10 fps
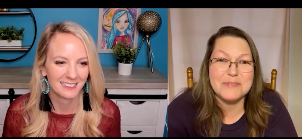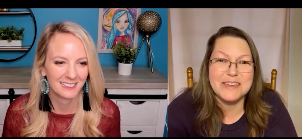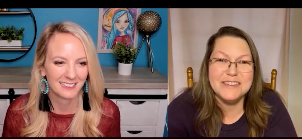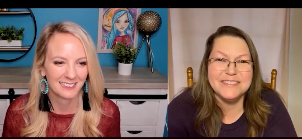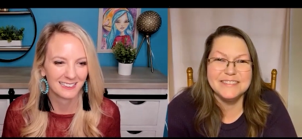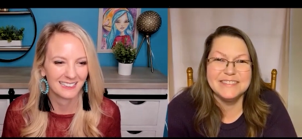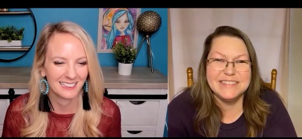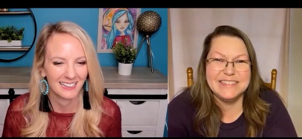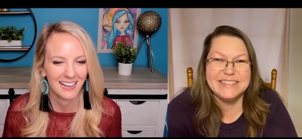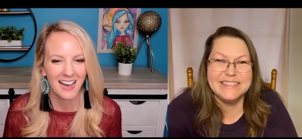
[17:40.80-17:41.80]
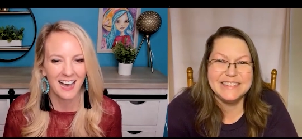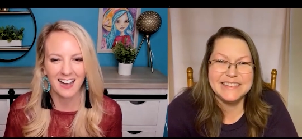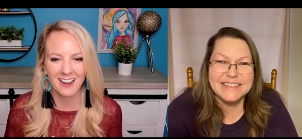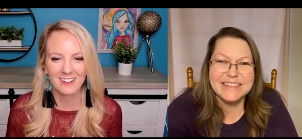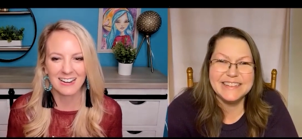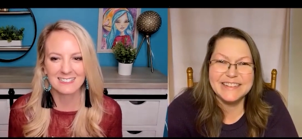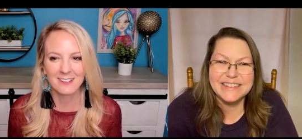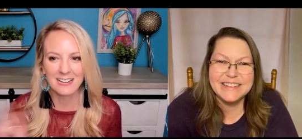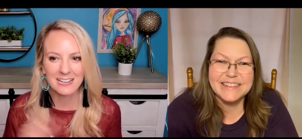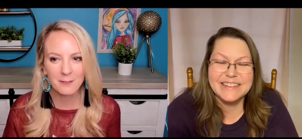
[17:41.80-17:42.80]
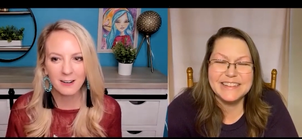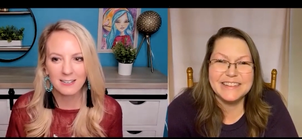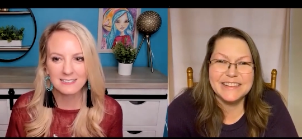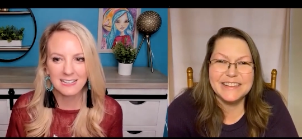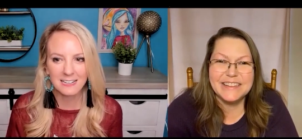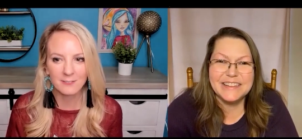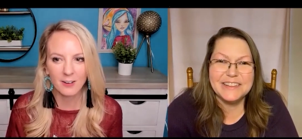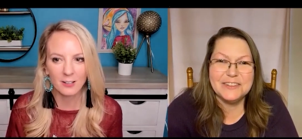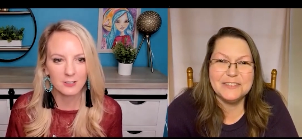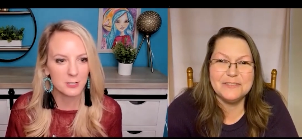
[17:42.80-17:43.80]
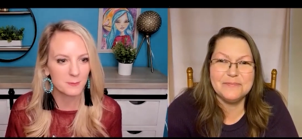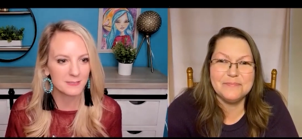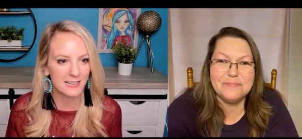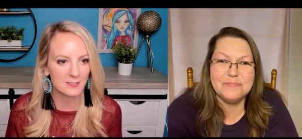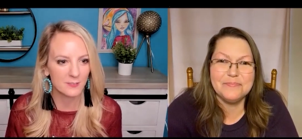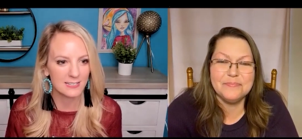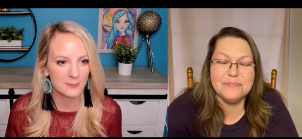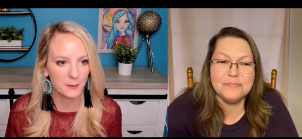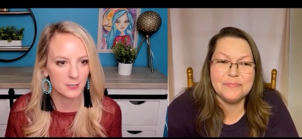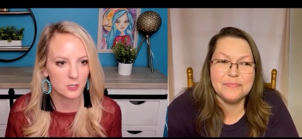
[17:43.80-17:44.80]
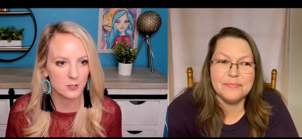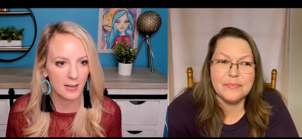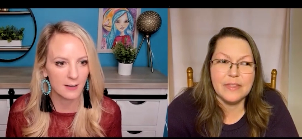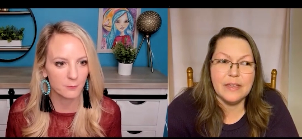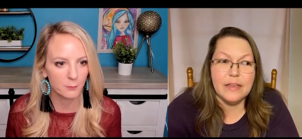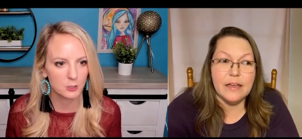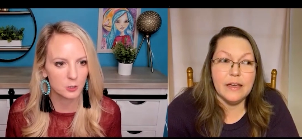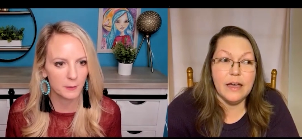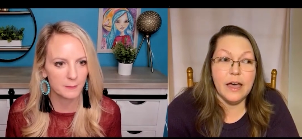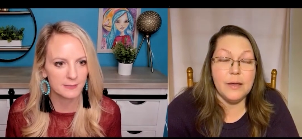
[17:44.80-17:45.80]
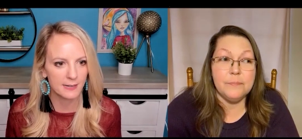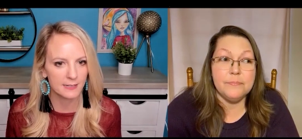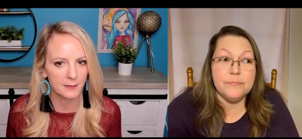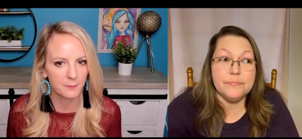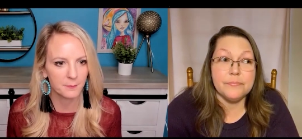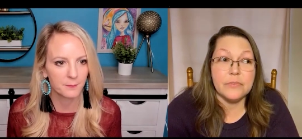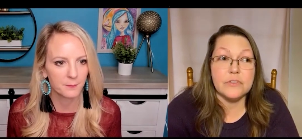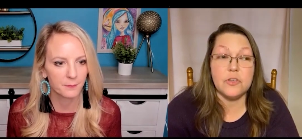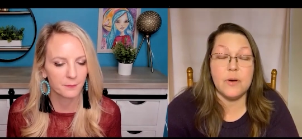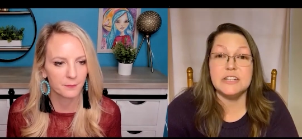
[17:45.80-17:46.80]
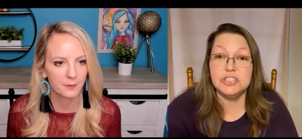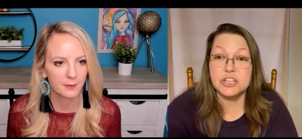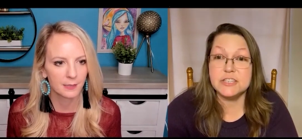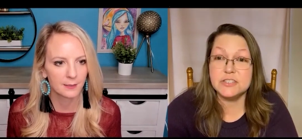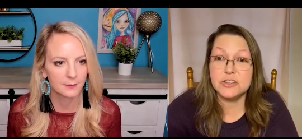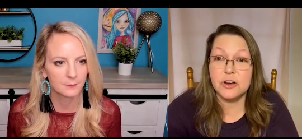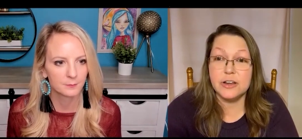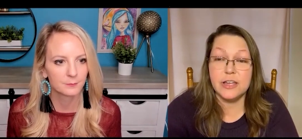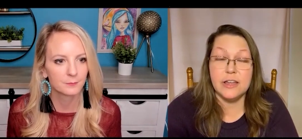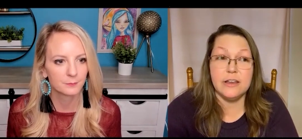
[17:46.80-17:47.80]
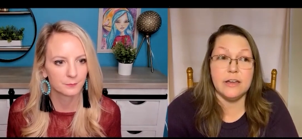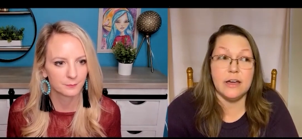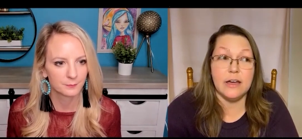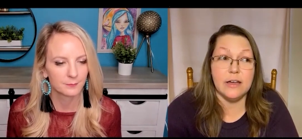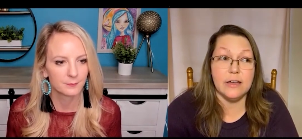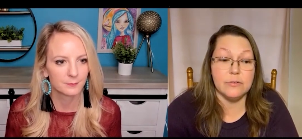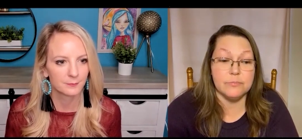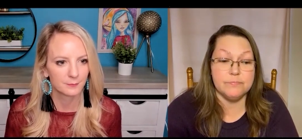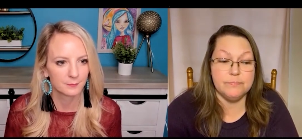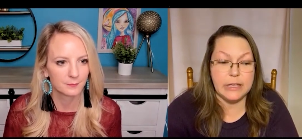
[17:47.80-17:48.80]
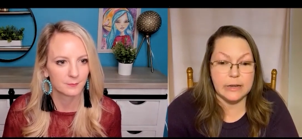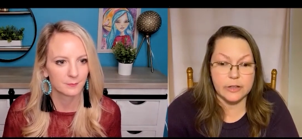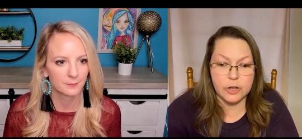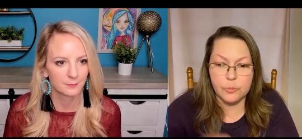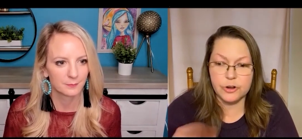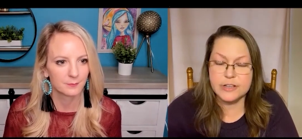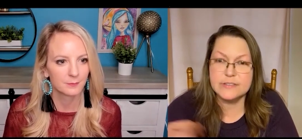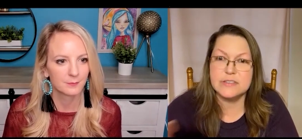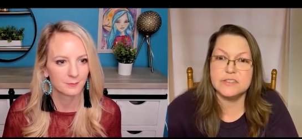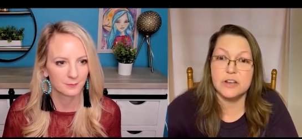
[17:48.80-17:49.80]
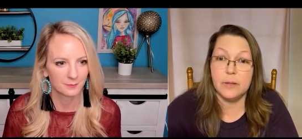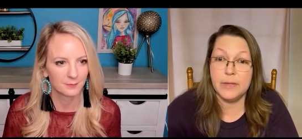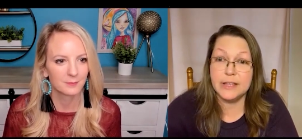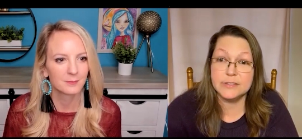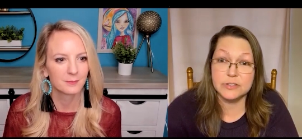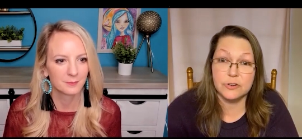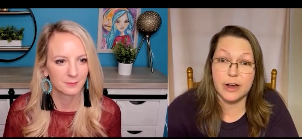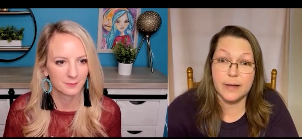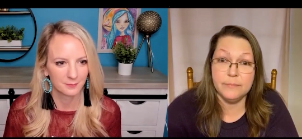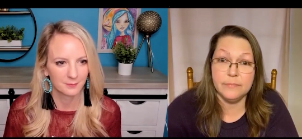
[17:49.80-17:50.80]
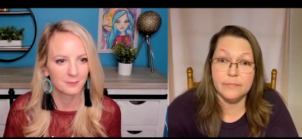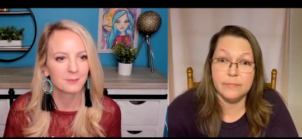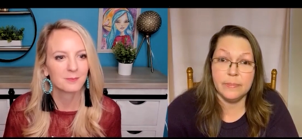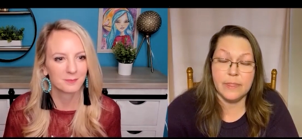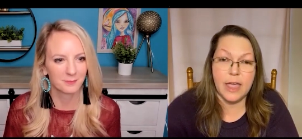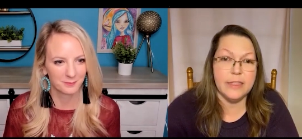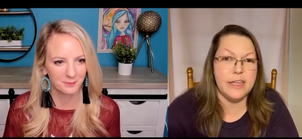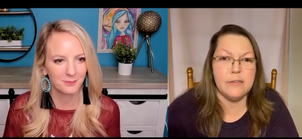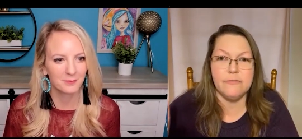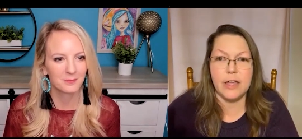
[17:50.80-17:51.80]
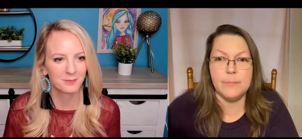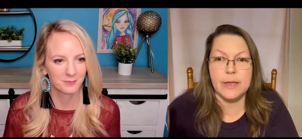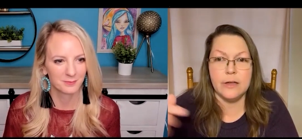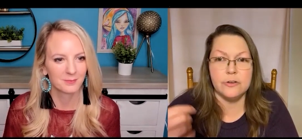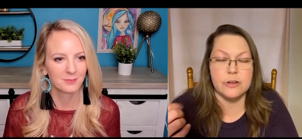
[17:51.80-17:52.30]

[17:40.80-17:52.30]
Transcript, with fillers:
Speaker 1: me. All right. So anywhere else they can follow you besides Facebook, do you have, what's your website um, name?
Speaker 2: So I just started uh, being a little more consistent on my Instagram. Mm-hmm. And they can find me under